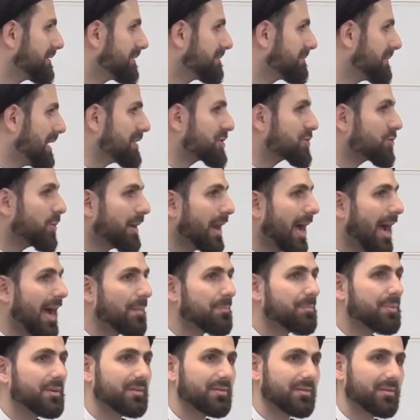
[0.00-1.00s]
That's what
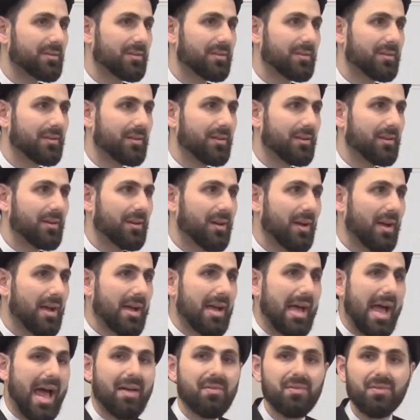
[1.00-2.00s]
happened.
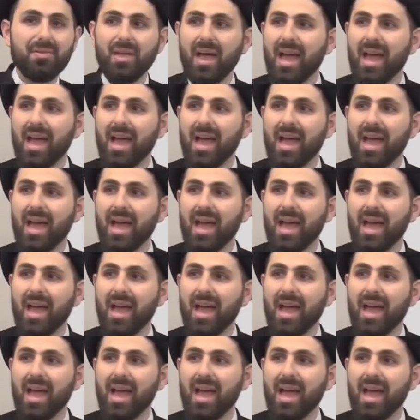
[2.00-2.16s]
And